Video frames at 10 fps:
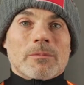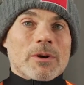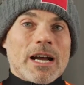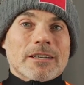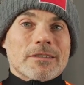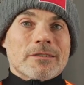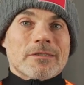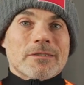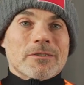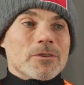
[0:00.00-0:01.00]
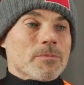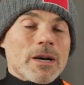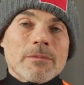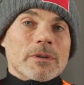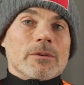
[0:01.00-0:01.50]
and practice, you
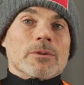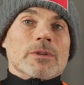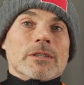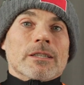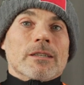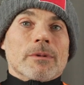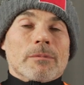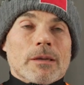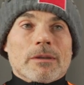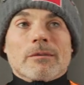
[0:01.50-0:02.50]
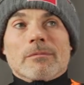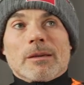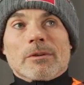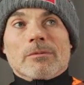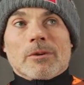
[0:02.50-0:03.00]
might be able to wheelie. I mean,
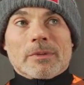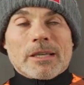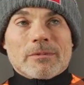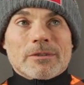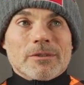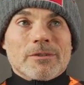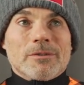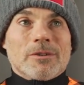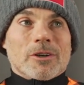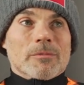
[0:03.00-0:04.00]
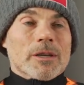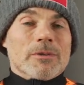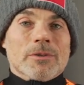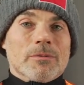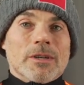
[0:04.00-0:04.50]
maybe you won't be able to, or
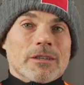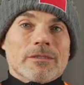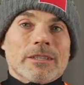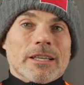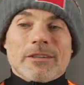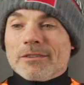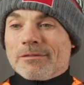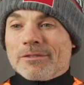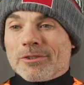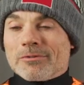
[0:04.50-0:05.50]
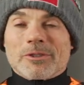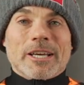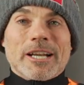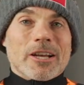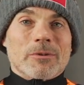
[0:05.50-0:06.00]
maybe you will, and then you'll
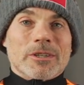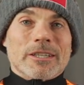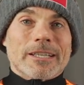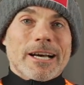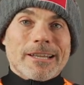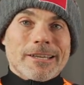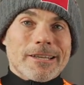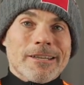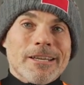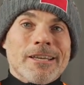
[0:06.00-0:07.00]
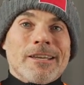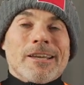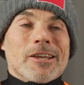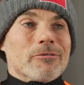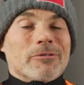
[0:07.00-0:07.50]
forget how to wheelie like I did
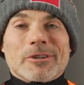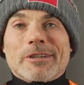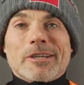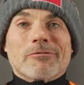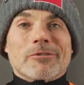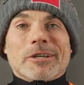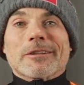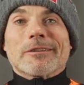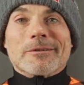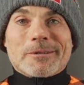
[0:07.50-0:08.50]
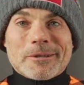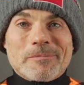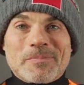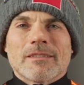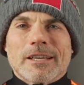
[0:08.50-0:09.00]
and feel like a freaking loser.
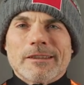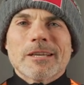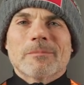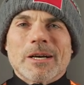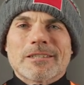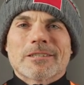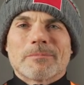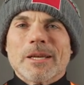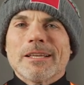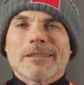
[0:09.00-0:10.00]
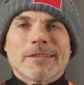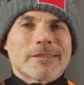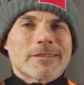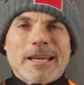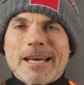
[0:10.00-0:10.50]
I think by spinning
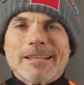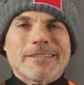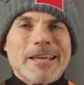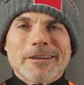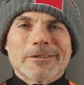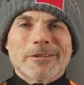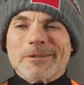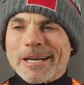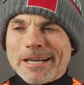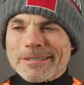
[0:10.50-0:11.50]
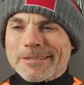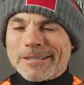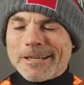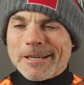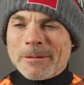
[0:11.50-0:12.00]
this sad tale to you guys
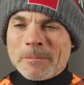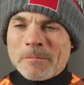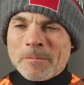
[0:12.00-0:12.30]
today,